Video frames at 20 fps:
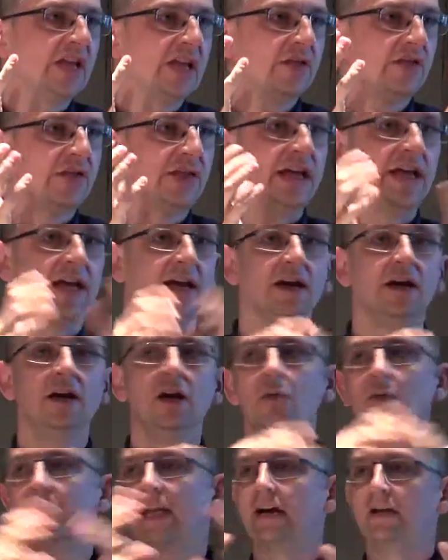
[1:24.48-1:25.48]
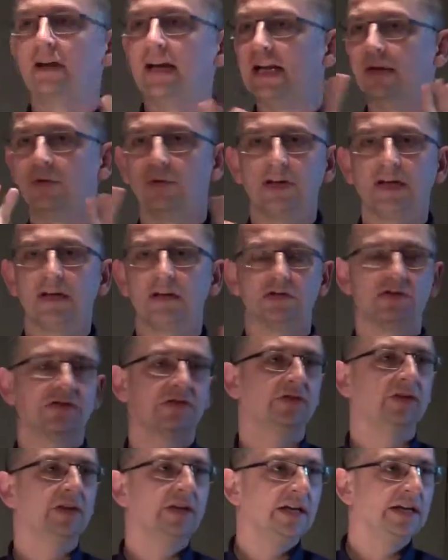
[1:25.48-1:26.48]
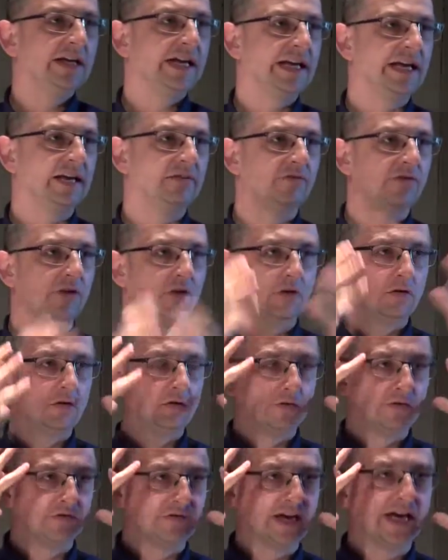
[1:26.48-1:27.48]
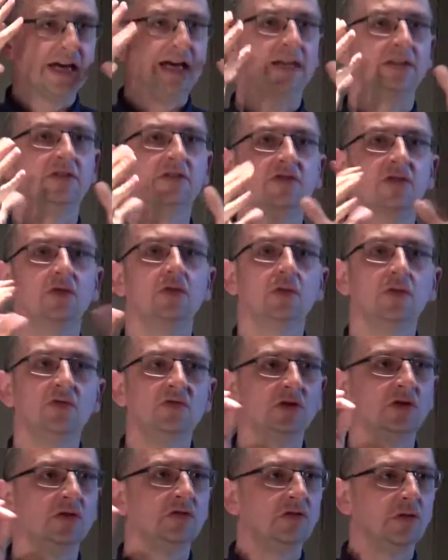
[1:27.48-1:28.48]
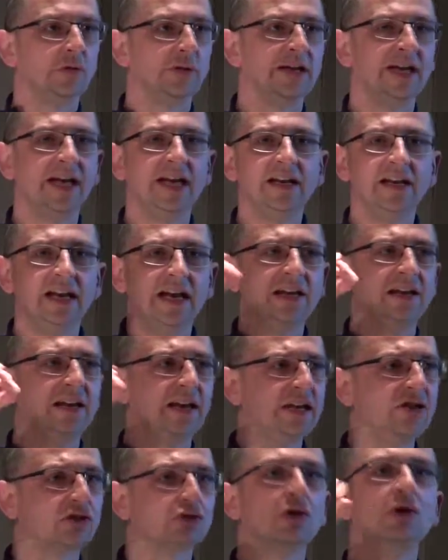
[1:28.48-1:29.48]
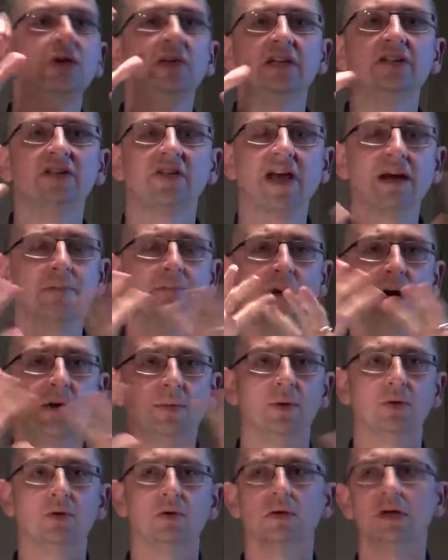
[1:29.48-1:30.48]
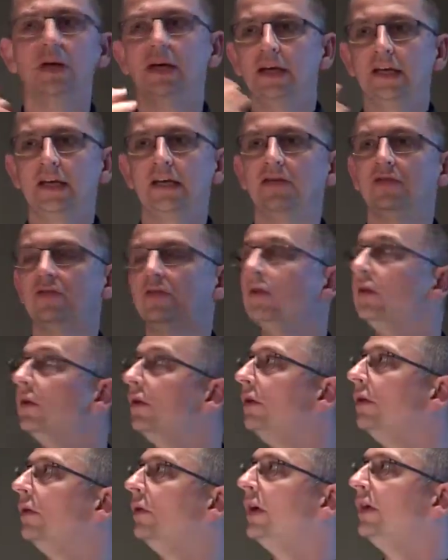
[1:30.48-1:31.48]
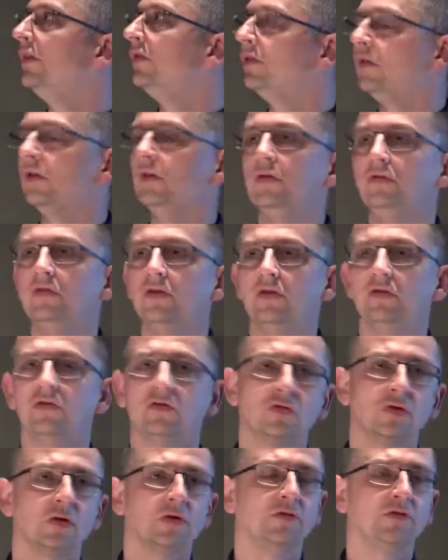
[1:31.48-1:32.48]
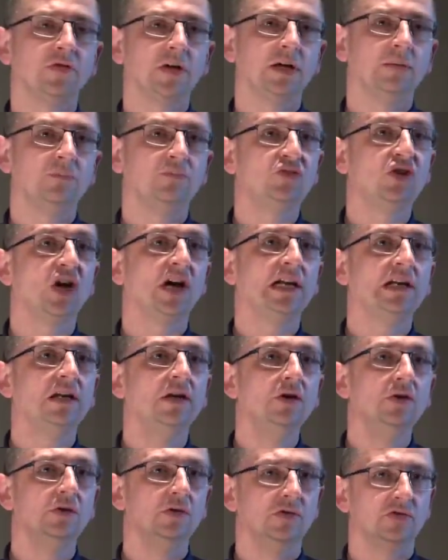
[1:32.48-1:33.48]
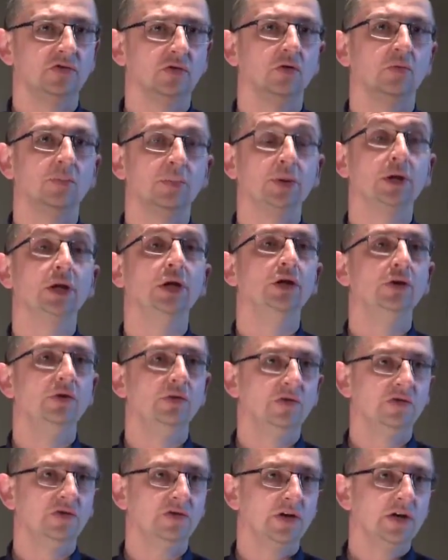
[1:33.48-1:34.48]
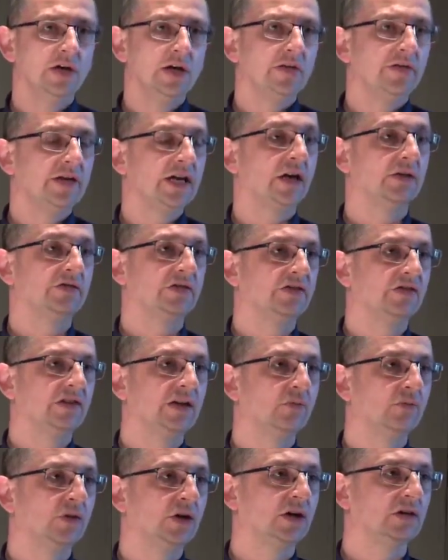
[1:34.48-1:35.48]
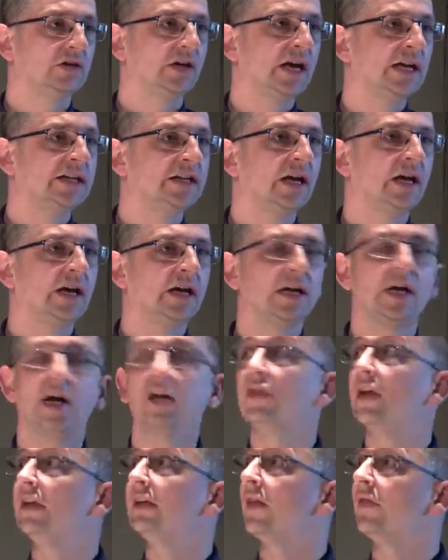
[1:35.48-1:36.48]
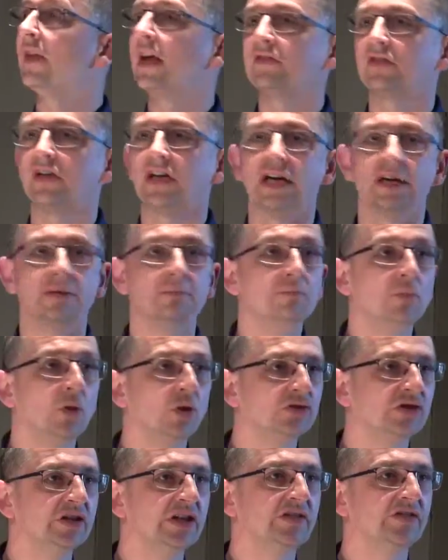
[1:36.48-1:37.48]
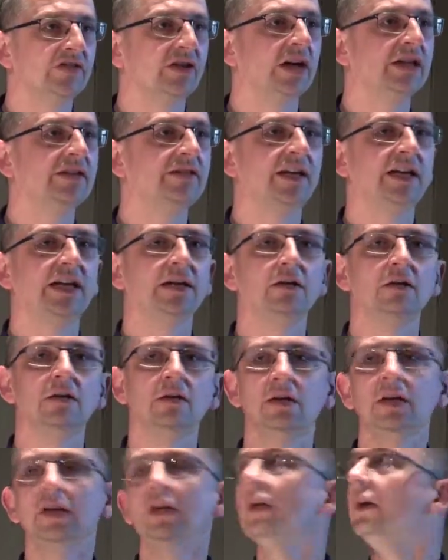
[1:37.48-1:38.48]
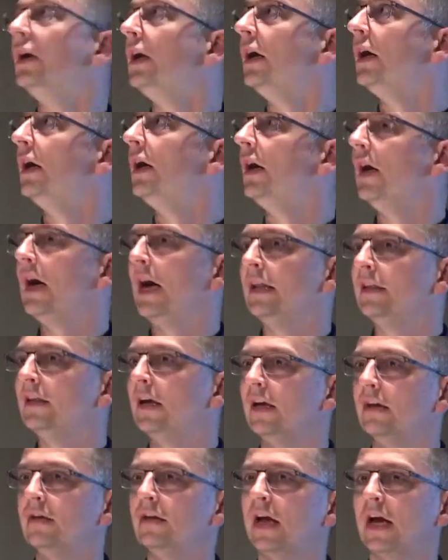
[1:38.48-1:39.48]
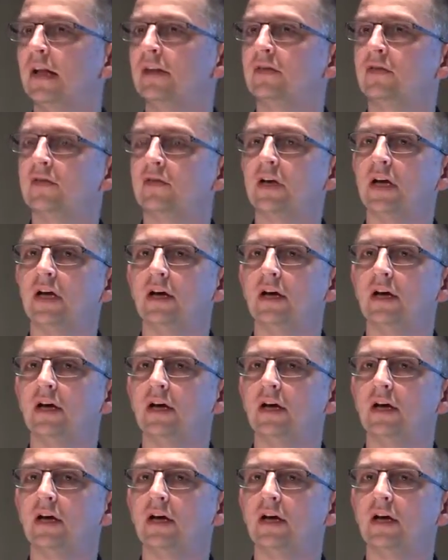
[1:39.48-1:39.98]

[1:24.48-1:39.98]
thing without anyone else getting involved, and to intrude into that bubble is to sort of dilute or pollute the artistic world. I think that that's a kind of modernist ideal, and that's